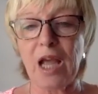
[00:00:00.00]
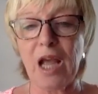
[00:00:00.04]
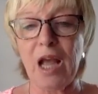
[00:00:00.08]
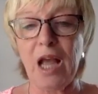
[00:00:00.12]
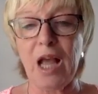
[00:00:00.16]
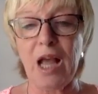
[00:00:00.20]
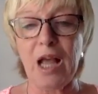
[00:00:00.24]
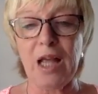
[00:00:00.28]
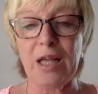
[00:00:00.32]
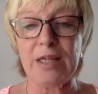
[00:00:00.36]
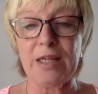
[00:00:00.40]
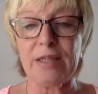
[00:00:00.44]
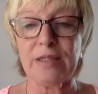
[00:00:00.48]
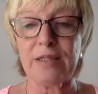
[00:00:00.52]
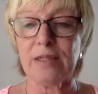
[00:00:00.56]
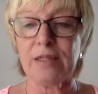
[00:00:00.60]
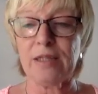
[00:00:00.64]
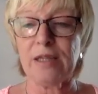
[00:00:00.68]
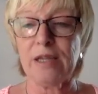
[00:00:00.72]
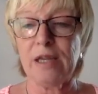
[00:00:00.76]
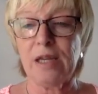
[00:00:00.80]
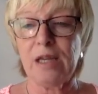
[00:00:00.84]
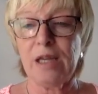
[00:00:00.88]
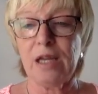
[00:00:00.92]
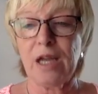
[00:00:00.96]
and
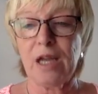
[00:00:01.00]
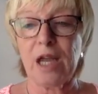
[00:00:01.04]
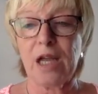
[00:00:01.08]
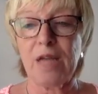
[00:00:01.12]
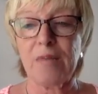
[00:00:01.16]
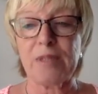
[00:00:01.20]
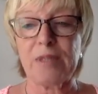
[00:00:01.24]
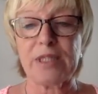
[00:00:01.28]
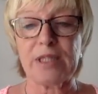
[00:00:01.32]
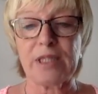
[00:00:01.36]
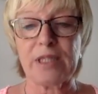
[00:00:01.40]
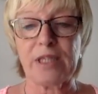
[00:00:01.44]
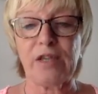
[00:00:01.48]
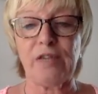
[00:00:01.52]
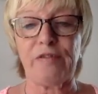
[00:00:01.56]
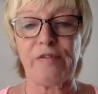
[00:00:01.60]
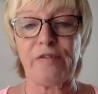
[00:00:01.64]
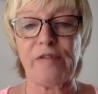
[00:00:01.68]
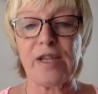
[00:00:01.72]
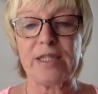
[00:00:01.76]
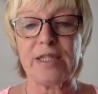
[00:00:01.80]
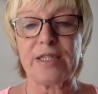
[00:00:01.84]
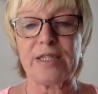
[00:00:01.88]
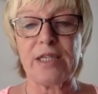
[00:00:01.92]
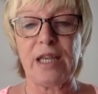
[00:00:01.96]
I'm still
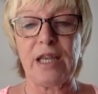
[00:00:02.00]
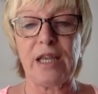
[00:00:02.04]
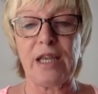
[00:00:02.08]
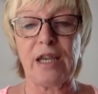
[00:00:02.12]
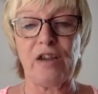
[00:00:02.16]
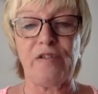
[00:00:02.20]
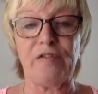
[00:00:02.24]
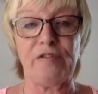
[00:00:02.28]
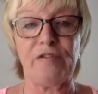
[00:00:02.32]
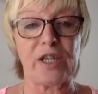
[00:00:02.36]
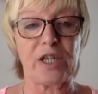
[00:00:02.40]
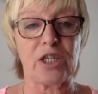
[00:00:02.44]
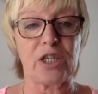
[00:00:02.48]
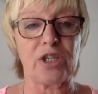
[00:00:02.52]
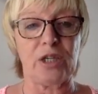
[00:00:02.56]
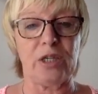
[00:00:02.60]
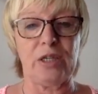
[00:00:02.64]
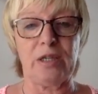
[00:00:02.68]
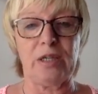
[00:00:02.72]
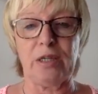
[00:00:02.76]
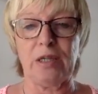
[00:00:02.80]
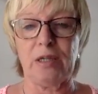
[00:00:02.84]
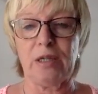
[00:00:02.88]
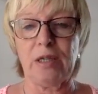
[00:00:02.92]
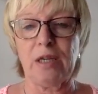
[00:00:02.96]
facing
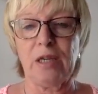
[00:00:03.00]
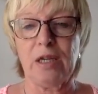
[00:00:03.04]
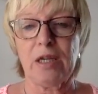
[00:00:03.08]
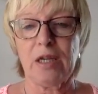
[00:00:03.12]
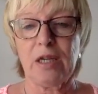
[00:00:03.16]
eviction